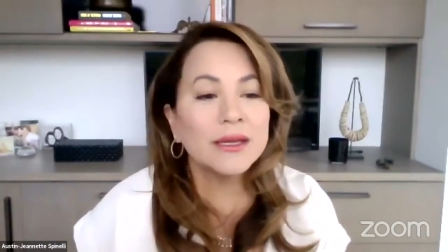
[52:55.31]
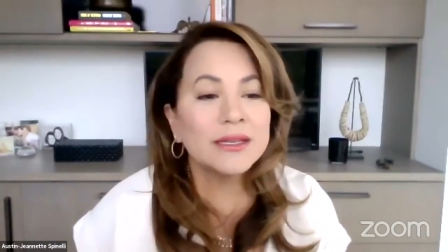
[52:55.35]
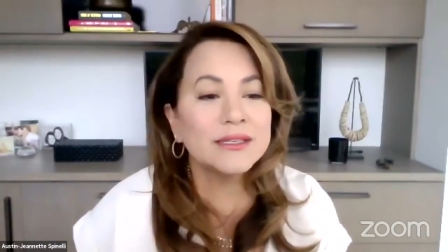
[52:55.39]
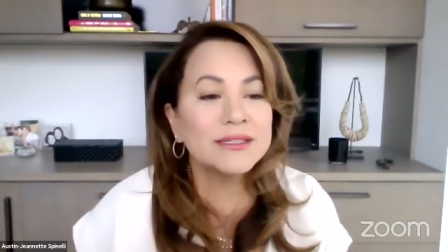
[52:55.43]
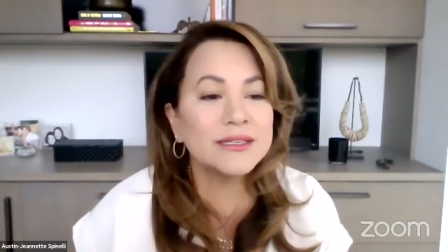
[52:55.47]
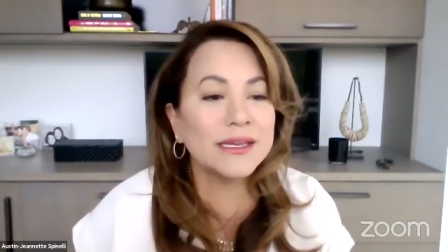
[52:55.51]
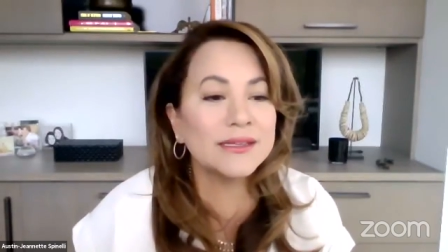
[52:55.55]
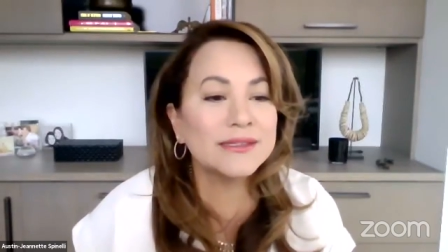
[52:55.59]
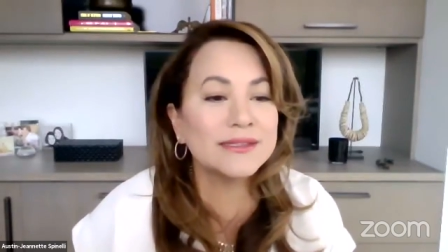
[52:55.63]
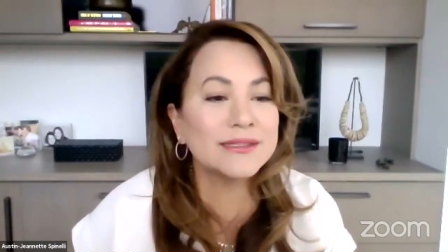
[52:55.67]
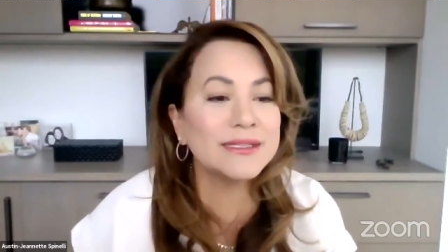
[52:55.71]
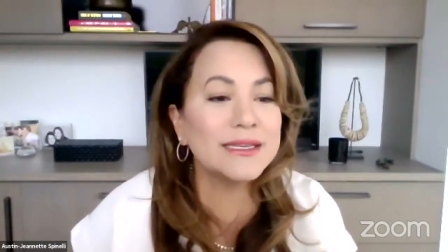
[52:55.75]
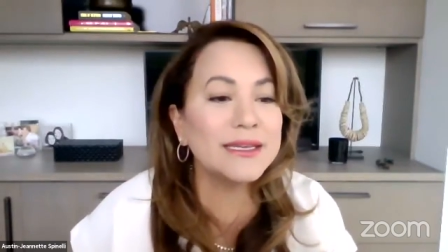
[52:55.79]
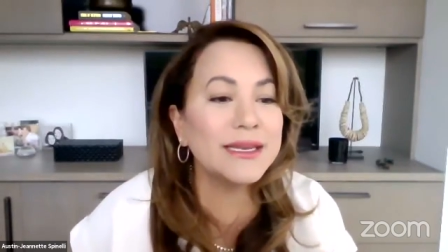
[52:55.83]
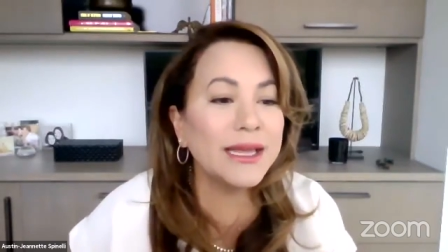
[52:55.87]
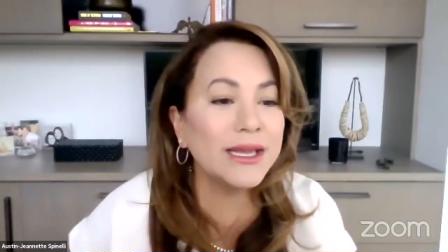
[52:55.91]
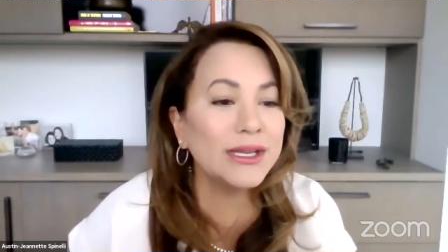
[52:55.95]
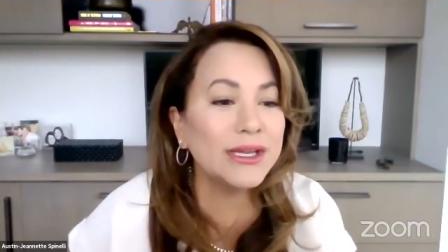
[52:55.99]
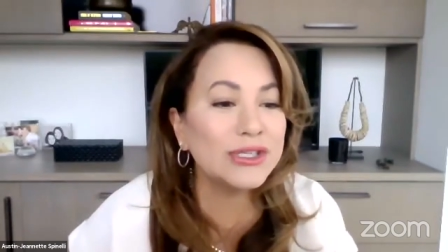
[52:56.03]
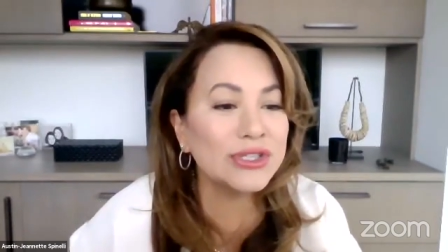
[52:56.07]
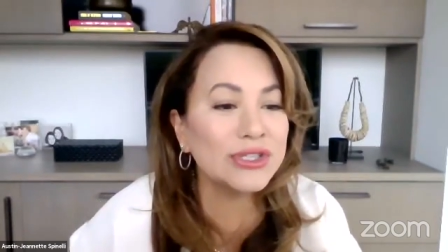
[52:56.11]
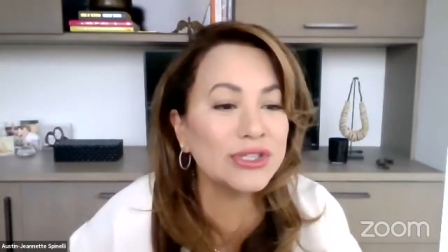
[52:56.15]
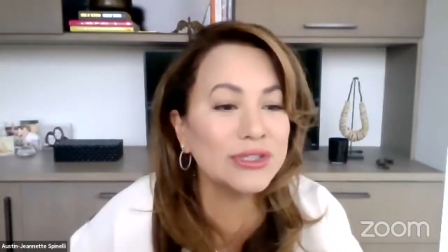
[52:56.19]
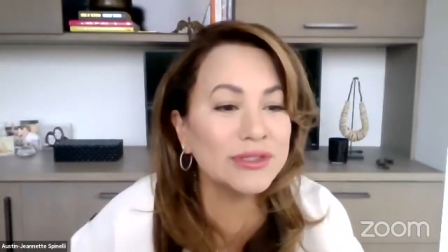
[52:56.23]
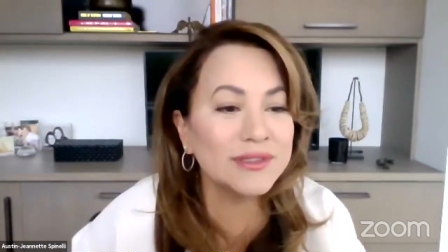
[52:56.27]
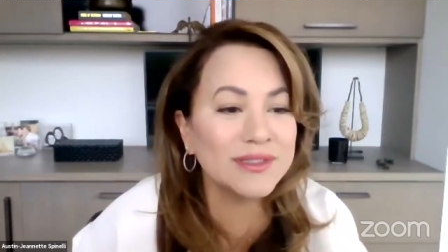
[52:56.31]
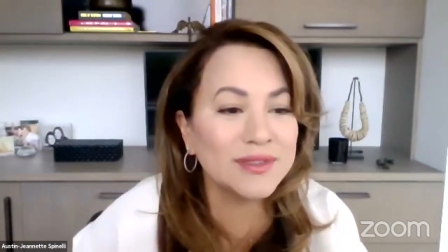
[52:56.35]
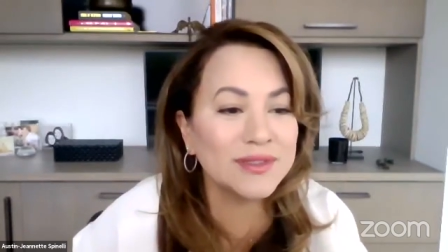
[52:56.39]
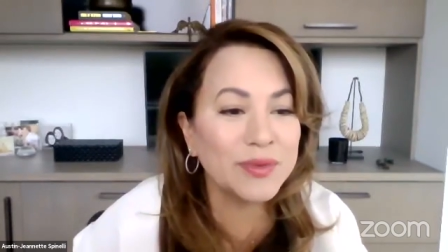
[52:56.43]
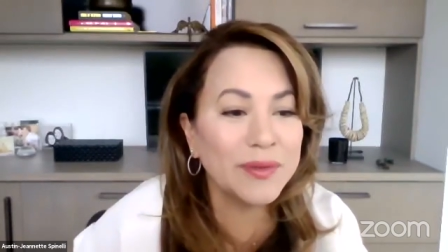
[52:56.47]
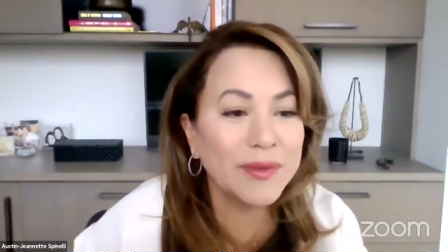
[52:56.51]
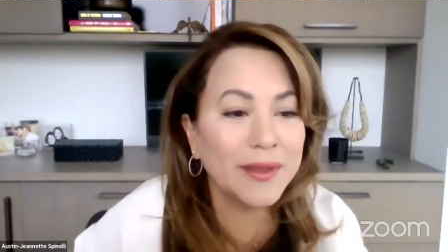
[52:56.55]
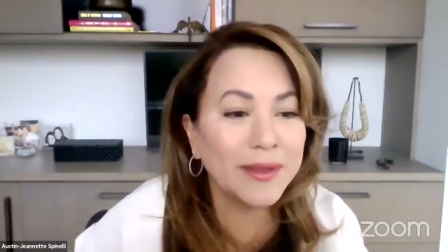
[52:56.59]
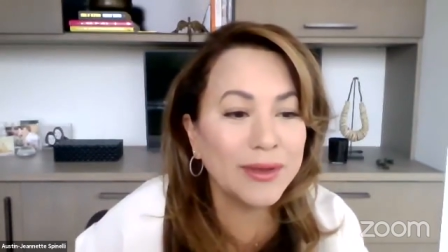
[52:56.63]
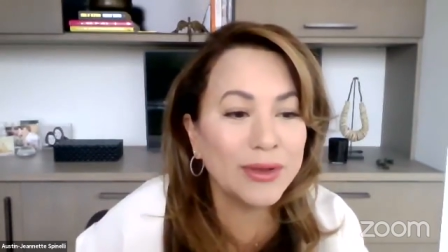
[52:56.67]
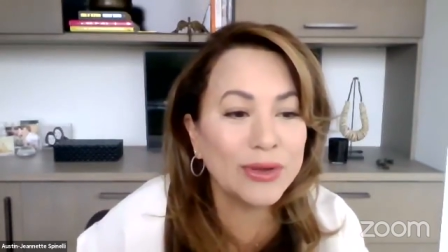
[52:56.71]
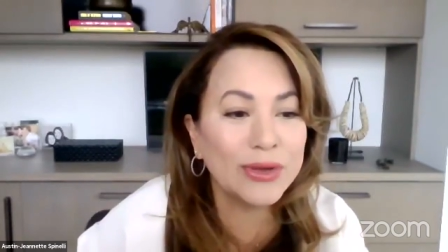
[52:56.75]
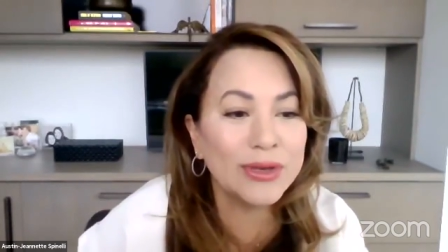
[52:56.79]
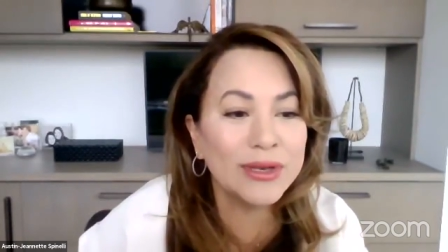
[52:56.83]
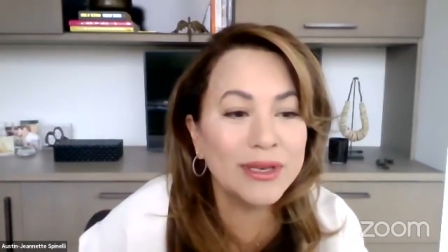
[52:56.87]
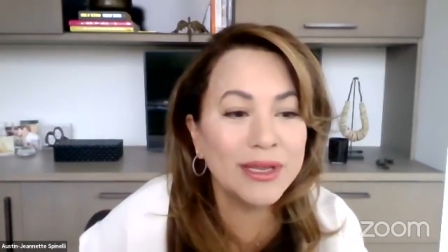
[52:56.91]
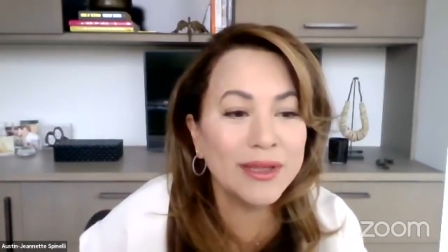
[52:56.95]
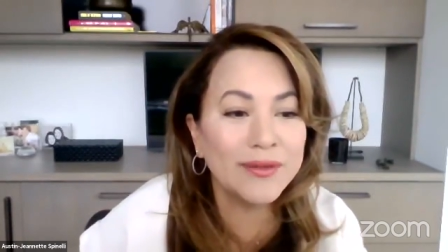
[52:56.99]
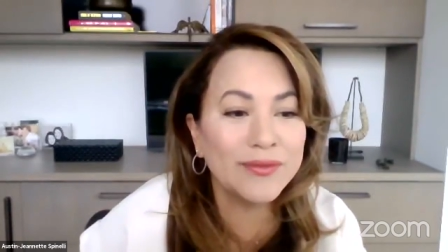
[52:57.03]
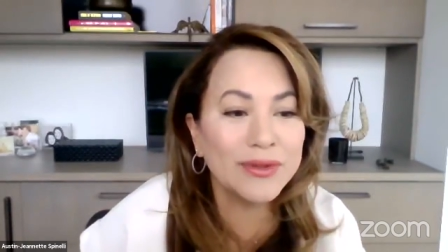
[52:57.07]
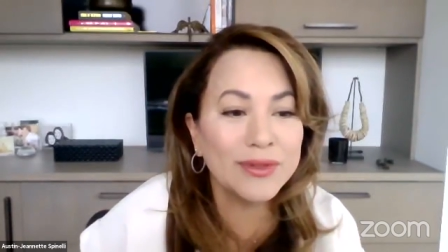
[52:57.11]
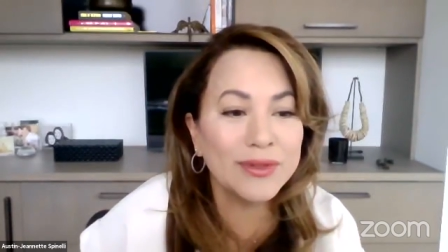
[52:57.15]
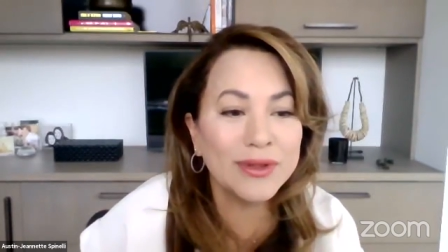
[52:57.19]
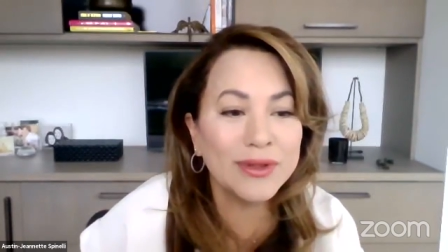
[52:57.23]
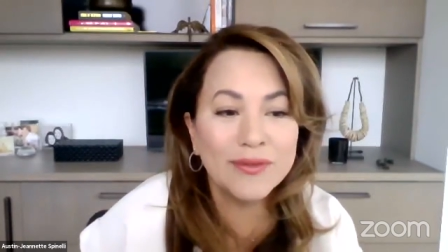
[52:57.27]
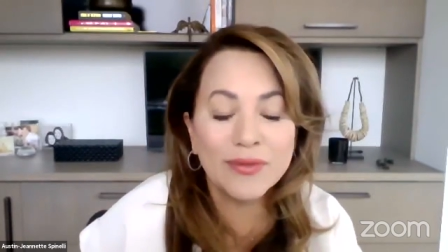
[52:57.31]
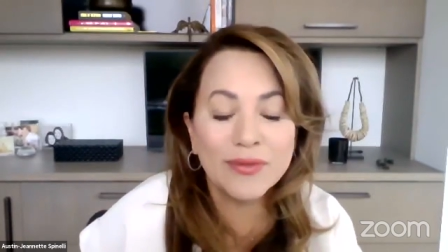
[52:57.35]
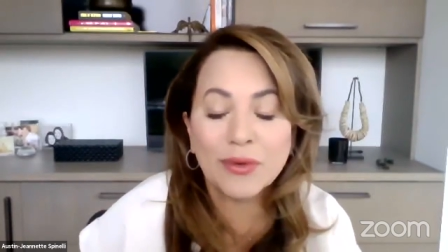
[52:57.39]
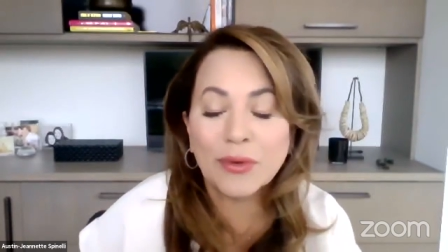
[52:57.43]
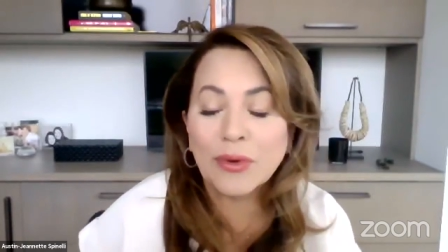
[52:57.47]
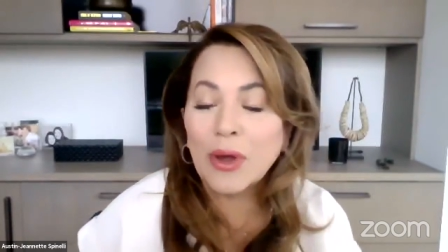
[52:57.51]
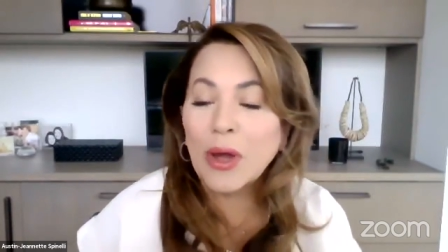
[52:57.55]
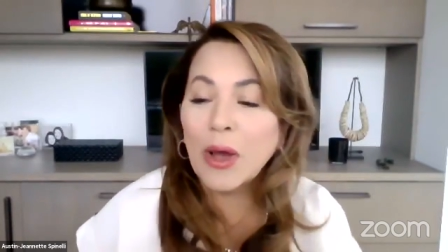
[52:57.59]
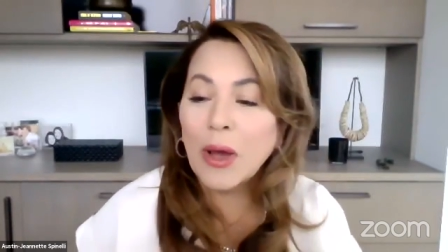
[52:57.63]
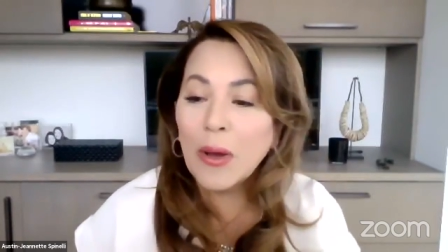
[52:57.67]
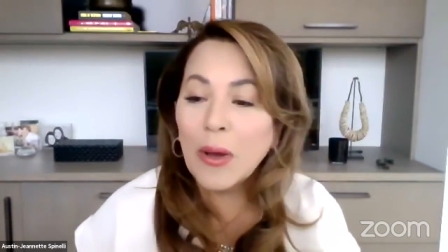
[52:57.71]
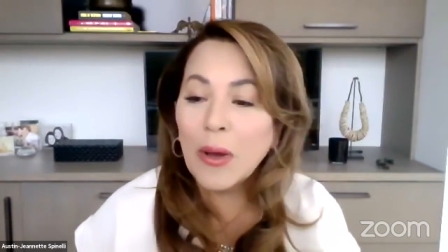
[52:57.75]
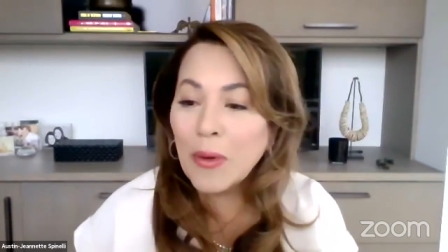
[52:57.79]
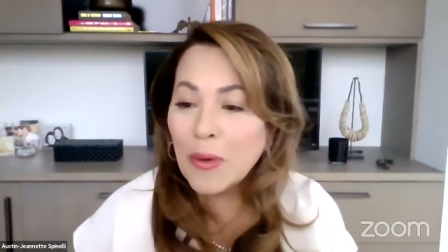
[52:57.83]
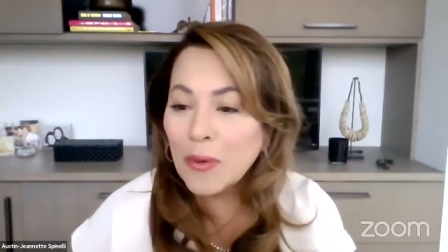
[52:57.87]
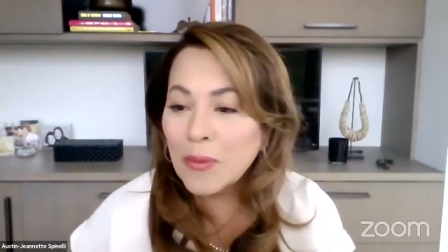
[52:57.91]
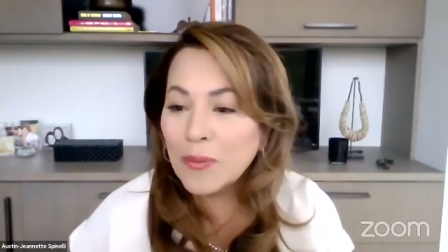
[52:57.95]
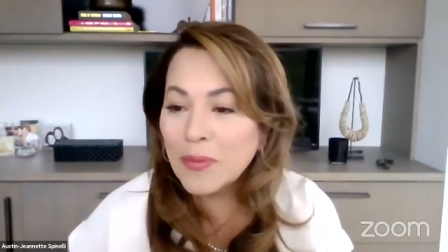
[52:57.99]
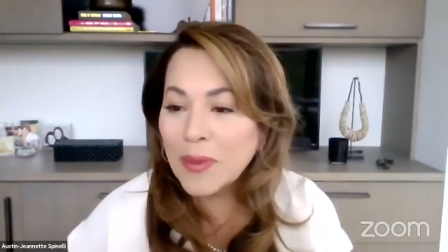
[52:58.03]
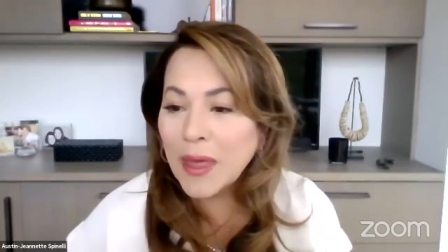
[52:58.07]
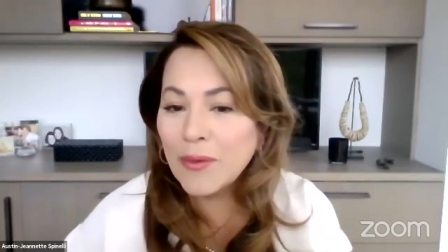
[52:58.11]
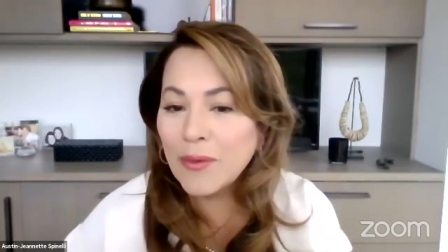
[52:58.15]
destinations when they couldn't even leave their home.